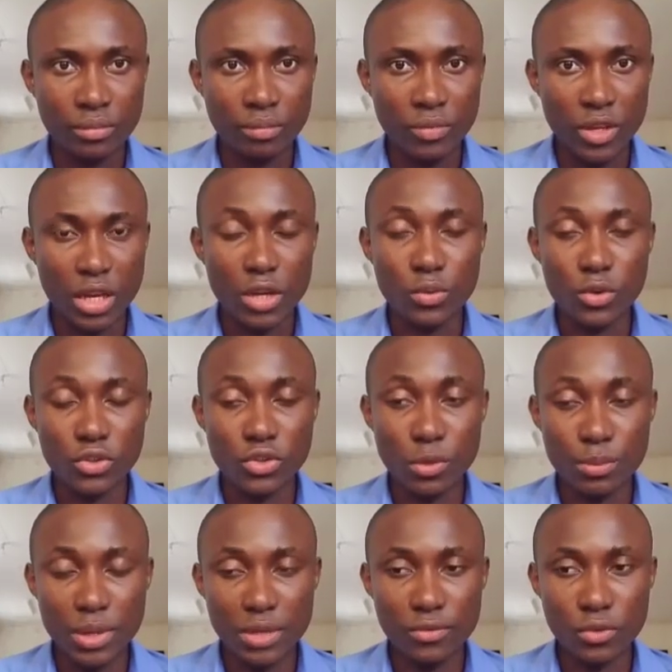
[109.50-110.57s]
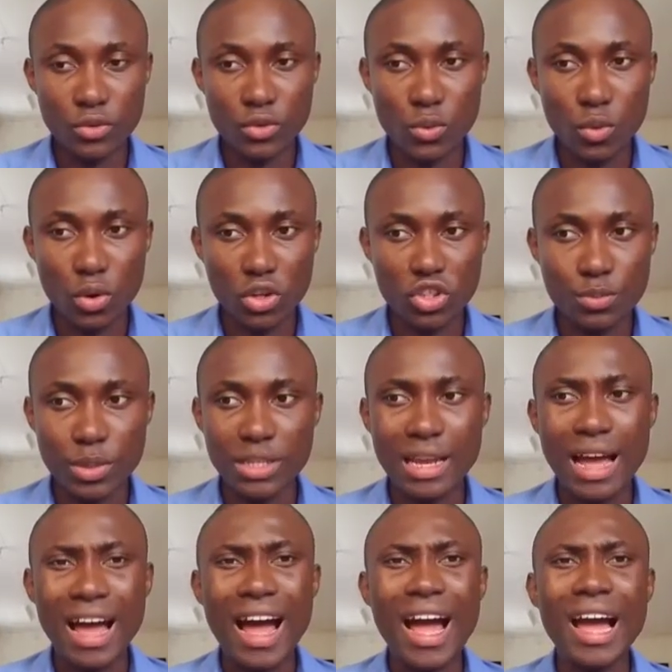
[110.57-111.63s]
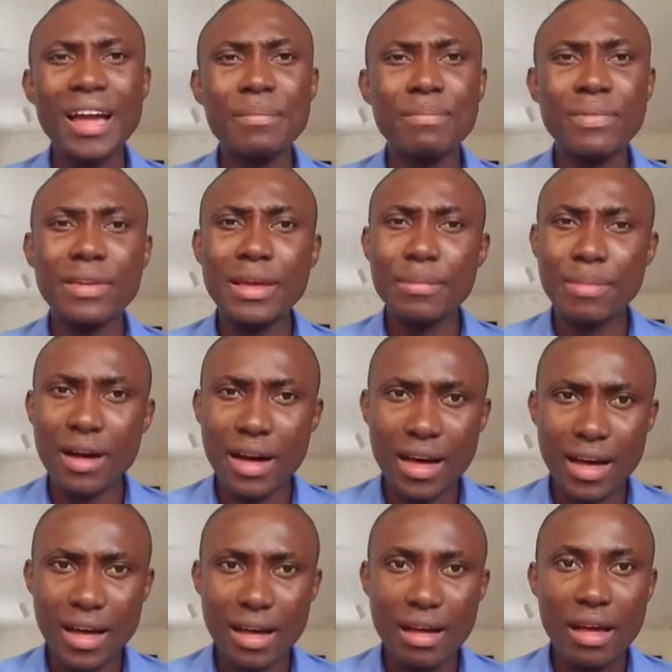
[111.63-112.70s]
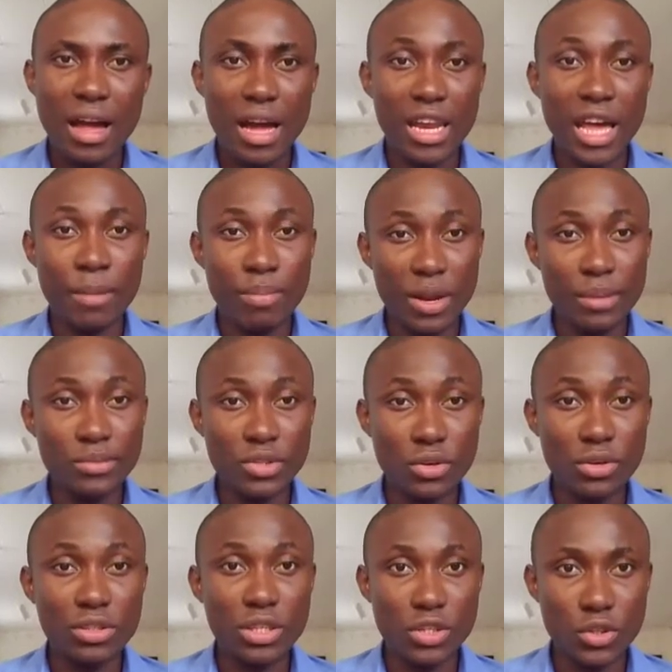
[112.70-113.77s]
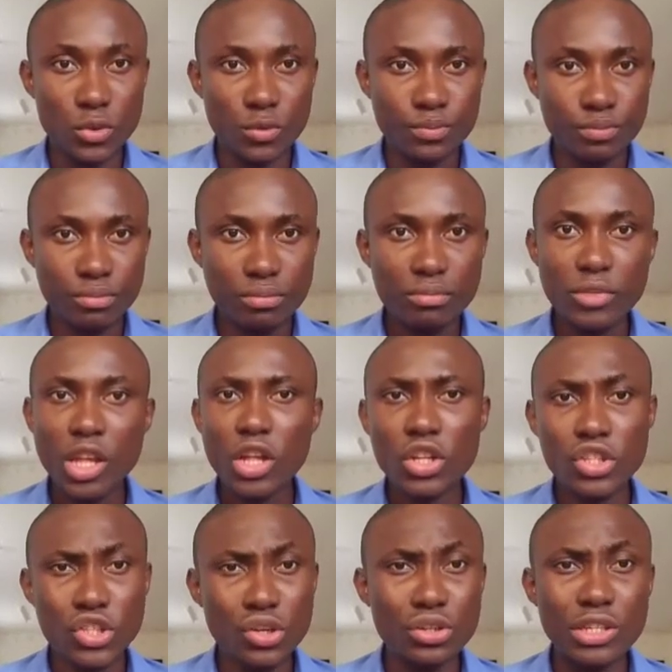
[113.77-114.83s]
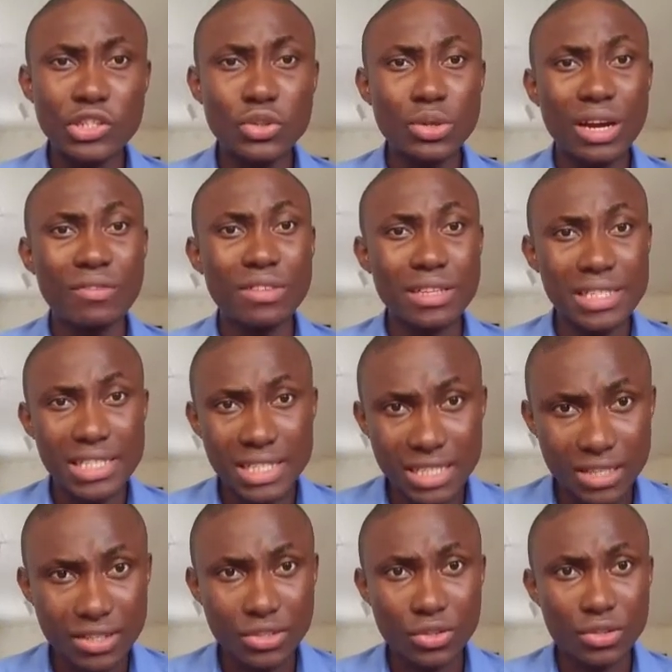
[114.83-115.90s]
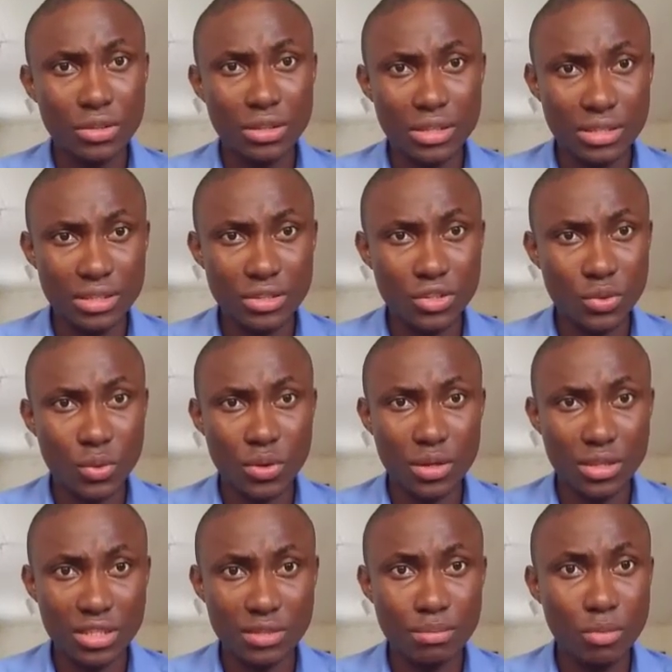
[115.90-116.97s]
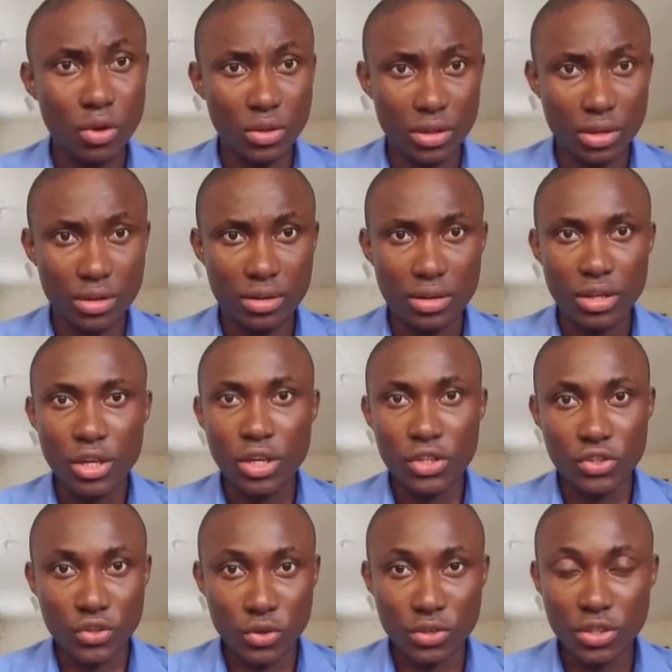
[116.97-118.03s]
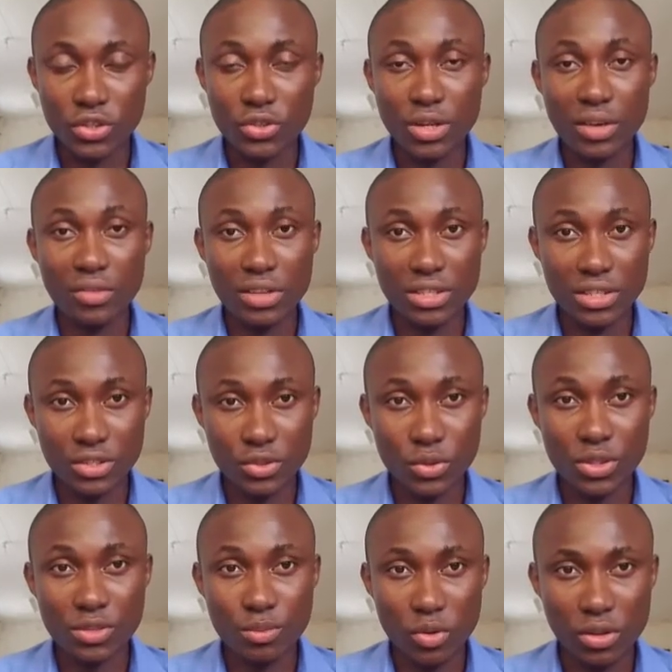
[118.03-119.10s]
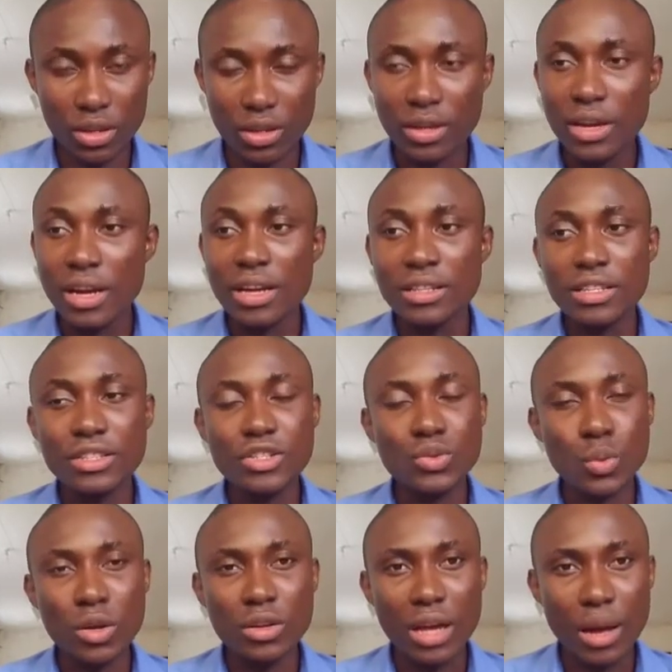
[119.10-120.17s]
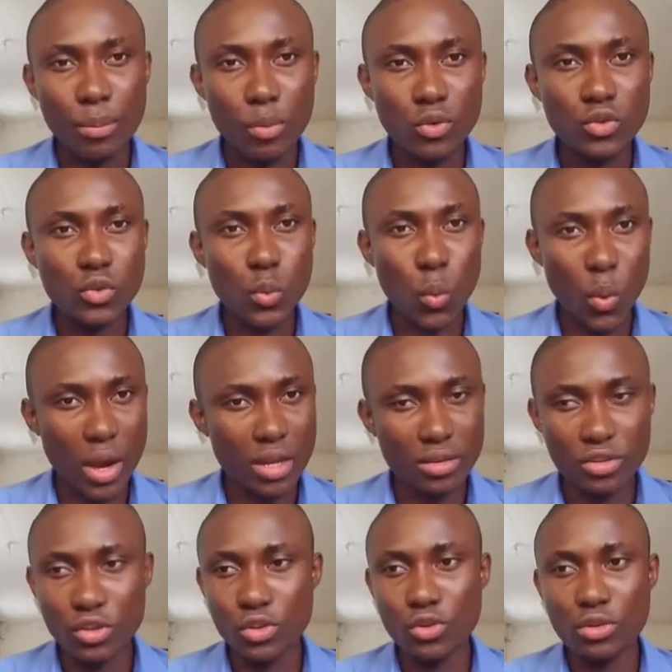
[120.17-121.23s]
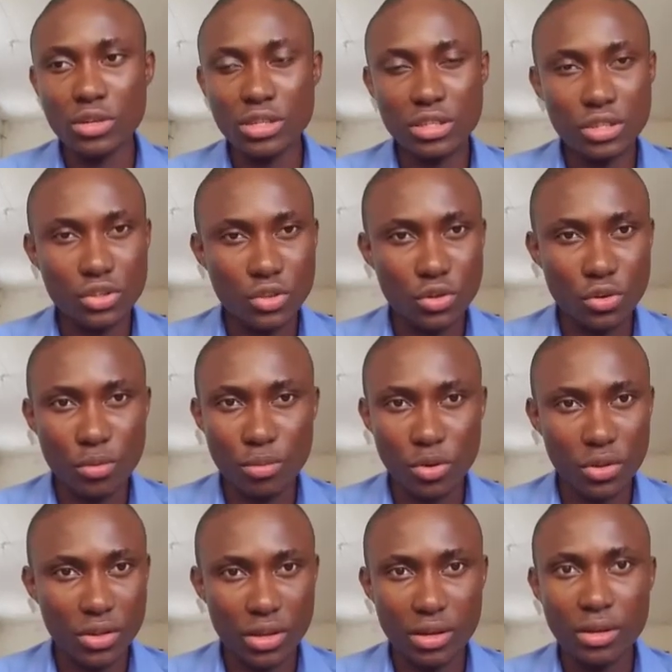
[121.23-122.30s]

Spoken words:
It was so painful to watch, but I blame her. I blame Deontay too. Deontay should have listened to his mother. Deontay should have listened to his mother. This is what happens when you don't listen to your mother.